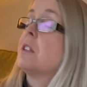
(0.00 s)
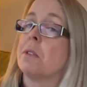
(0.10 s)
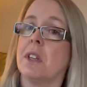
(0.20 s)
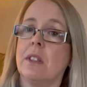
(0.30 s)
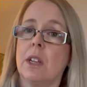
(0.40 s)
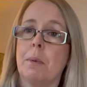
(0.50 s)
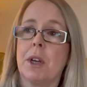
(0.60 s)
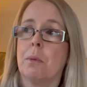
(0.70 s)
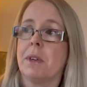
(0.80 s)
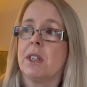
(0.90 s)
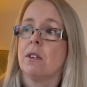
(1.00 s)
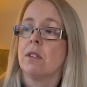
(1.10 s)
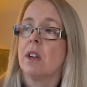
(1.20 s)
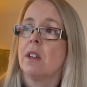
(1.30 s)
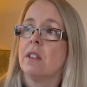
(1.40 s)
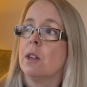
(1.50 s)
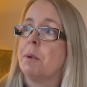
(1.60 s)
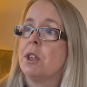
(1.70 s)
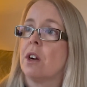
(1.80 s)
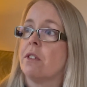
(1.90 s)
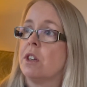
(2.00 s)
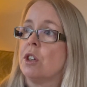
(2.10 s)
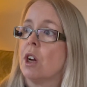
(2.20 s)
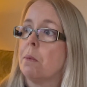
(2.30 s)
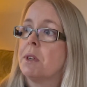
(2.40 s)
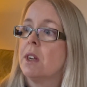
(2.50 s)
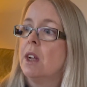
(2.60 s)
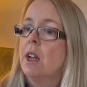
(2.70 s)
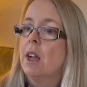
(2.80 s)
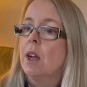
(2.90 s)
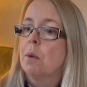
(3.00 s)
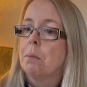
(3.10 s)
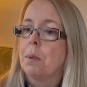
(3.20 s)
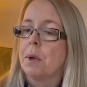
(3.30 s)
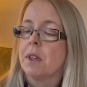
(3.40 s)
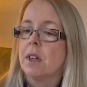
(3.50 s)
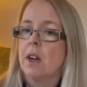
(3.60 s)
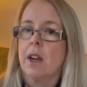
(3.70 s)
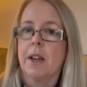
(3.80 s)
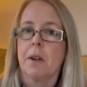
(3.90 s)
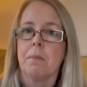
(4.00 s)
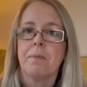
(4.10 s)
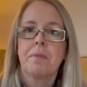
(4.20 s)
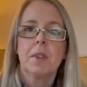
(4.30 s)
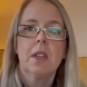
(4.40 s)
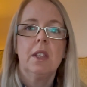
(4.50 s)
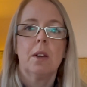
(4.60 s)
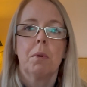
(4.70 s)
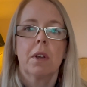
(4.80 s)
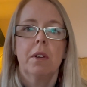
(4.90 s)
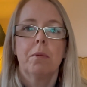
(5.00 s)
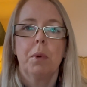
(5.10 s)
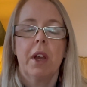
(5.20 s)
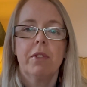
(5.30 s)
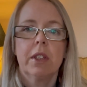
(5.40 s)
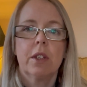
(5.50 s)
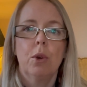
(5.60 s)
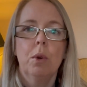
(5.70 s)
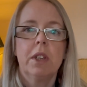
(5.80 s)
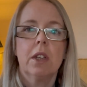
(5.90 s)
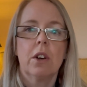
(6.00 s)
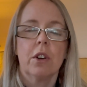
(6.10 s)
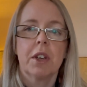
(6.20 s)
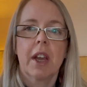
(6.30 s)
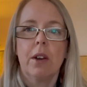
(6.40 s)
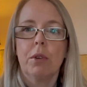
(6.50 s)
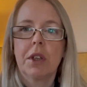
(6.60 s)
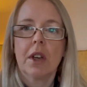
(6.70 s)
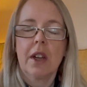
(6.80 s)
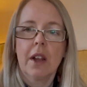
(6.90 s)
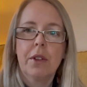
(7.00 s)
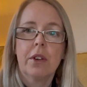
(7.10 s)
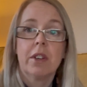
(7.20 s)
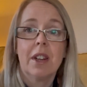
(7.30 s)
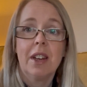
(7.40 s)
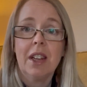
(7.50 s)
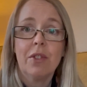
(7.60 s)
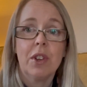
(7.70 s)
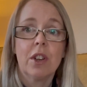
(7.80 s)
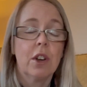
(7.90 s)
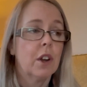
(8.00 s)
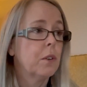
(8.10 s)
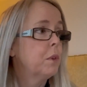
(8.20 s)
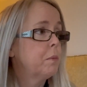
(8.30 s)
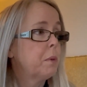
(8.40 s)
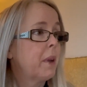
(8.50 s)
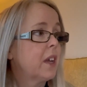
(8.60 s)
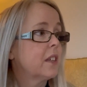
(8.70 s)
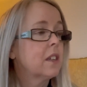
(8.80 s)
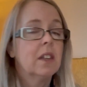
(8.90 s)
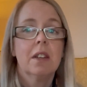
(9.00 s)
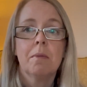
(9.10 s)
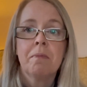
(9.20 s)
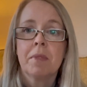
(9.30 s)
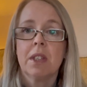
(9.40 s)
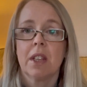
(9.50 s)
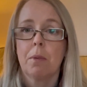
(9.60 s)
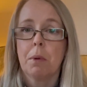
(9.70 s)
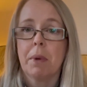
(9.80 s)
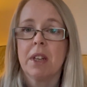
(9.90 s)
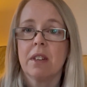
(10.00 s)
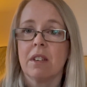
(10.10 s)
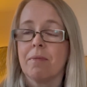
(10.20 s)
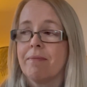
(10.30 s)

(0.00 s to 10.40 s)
So I think they'll be coming down and they'll be charity shopped. But um, yeah, we have this goldy coloured couch and I thought a navy colour would be mad. Is that a bit mental?